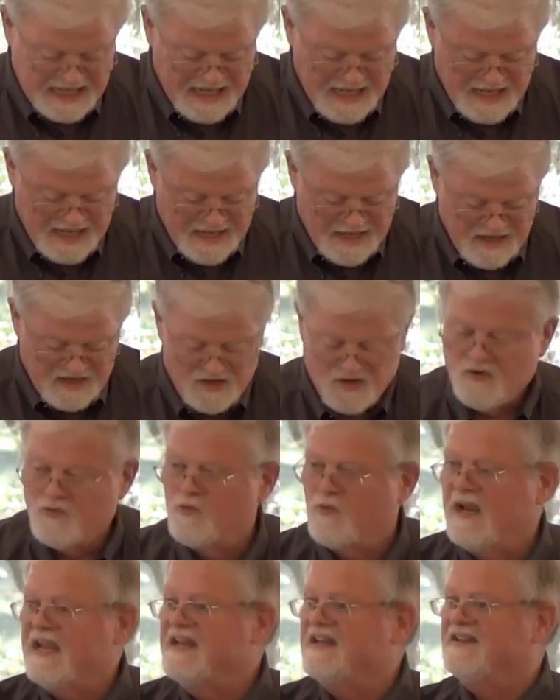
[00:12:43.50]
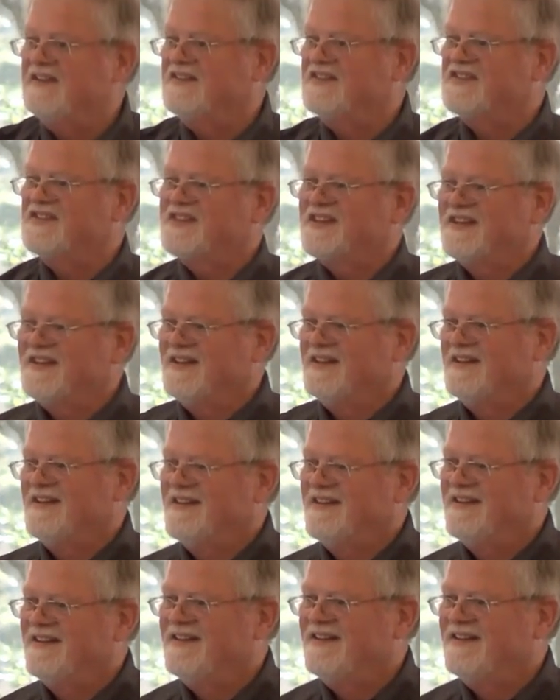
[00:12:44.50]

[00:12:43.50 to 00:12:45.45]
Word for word: to be greatest.